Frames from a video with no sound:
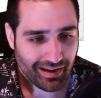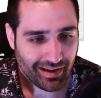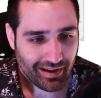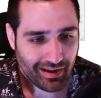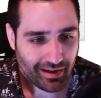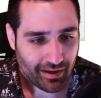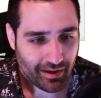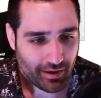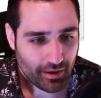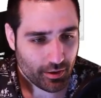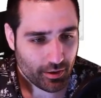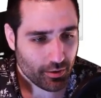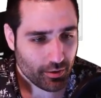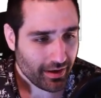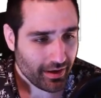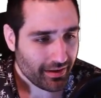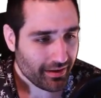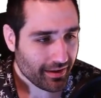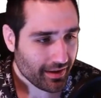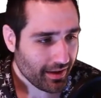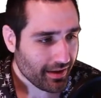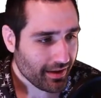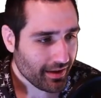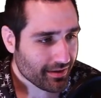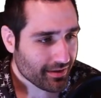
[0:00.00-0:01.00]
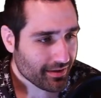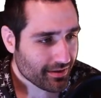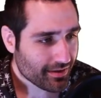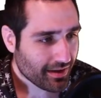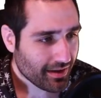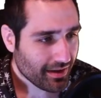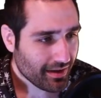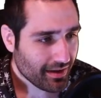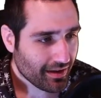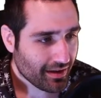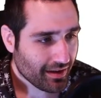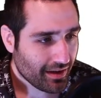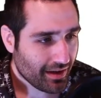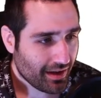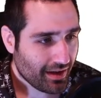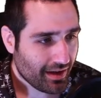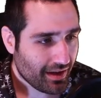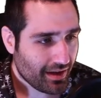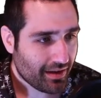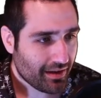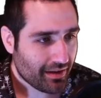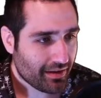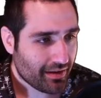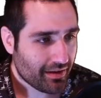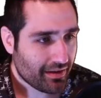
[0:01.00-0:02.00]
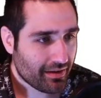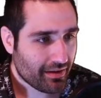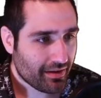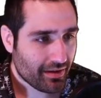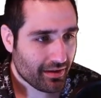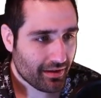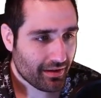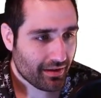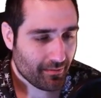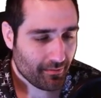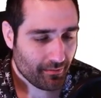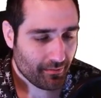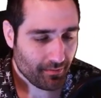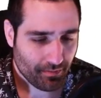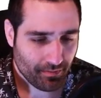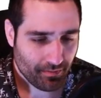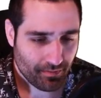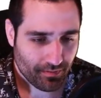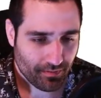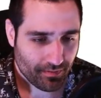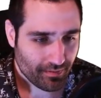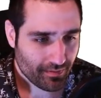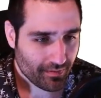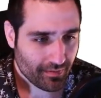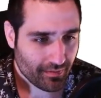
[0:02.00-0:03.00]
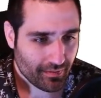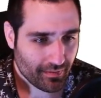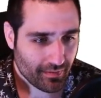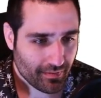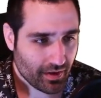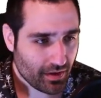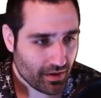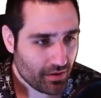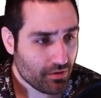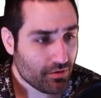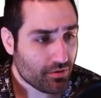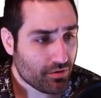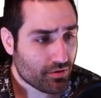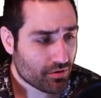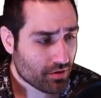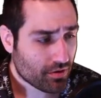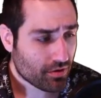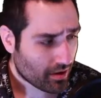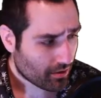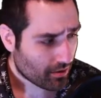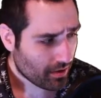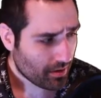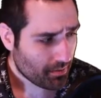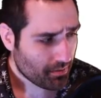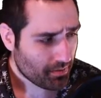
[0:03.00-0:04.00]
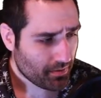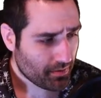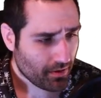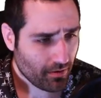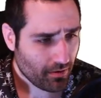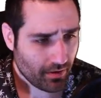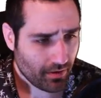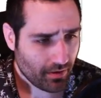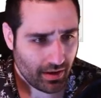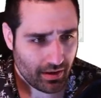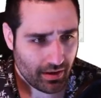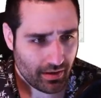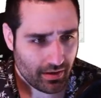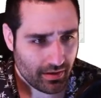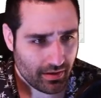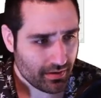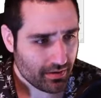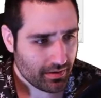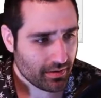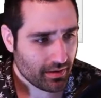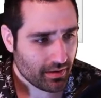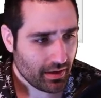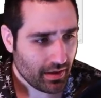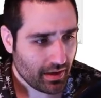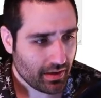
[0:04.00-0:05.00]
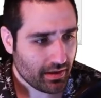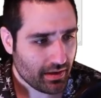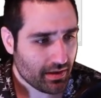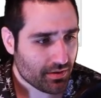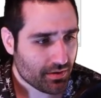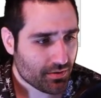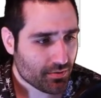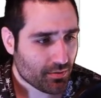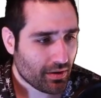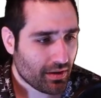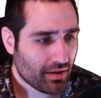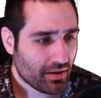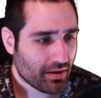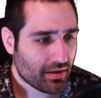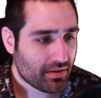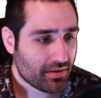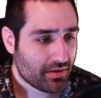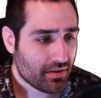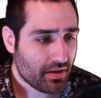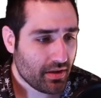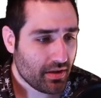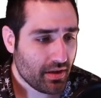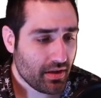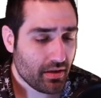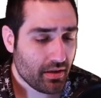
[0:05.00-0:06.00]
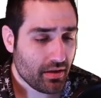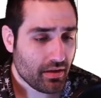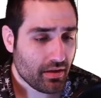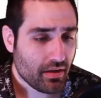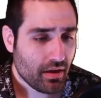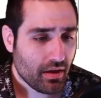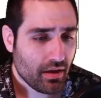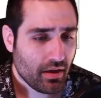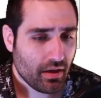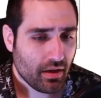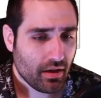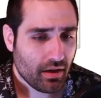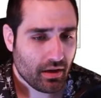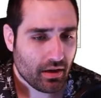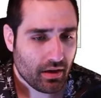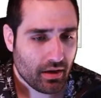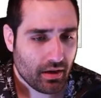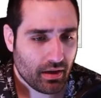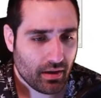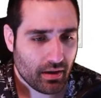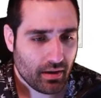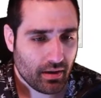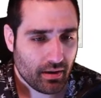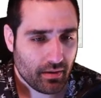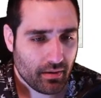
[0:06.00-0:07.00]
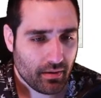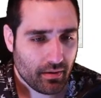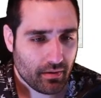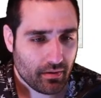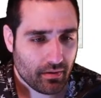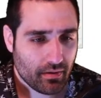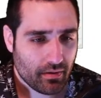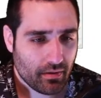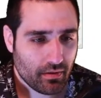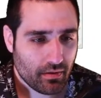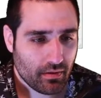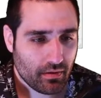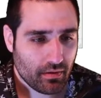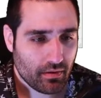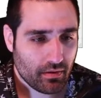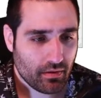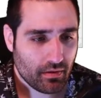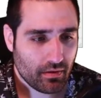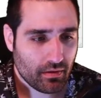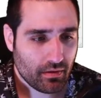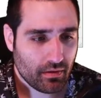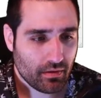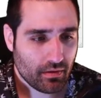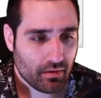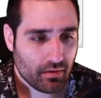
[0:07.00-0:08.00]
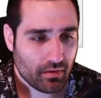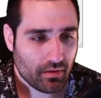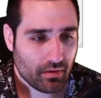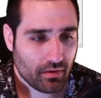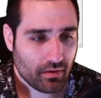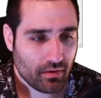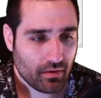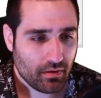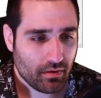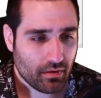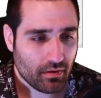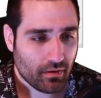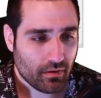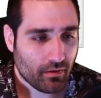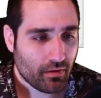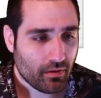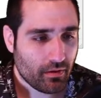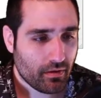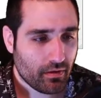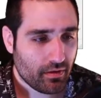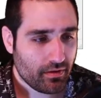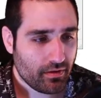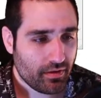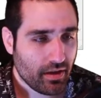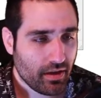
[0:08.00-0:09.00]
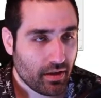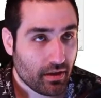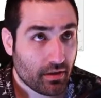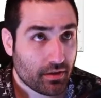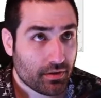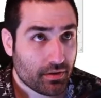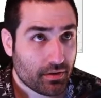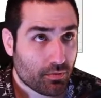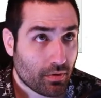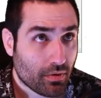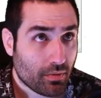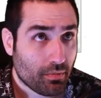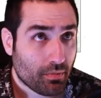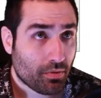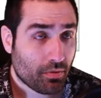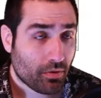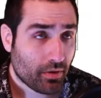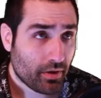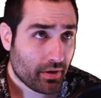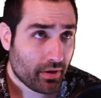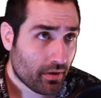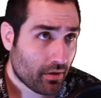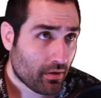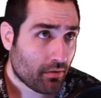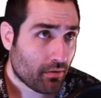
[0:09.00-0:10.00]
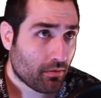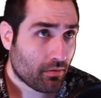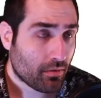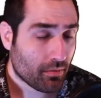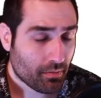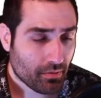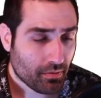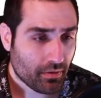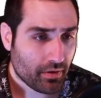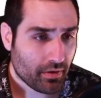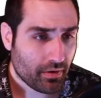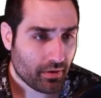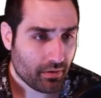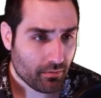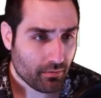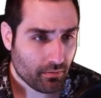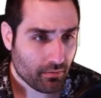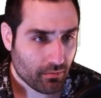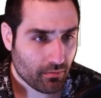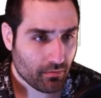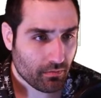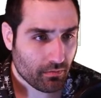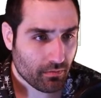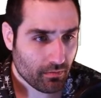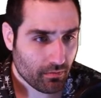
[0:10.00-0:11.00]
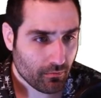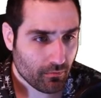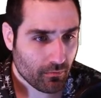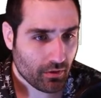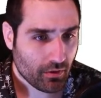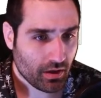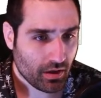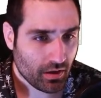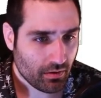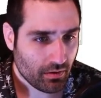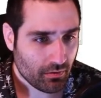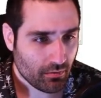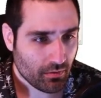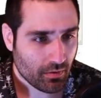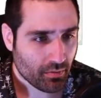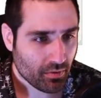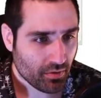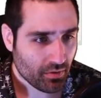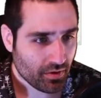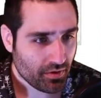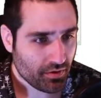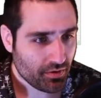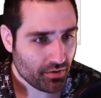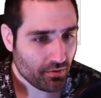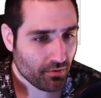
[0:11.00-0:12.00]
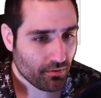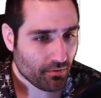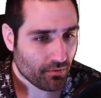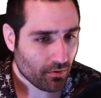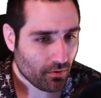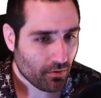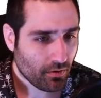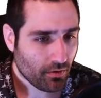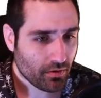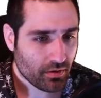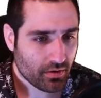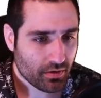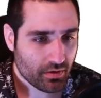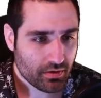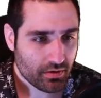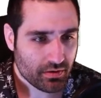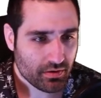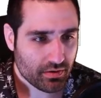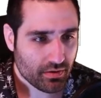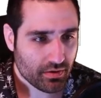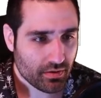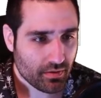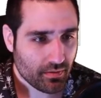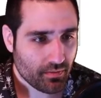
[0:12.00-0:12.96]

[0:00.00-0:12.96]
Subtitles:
you create the keys, the use strong crypto keys, as well as the TLS 1.0, 1.1, 1.2 folders.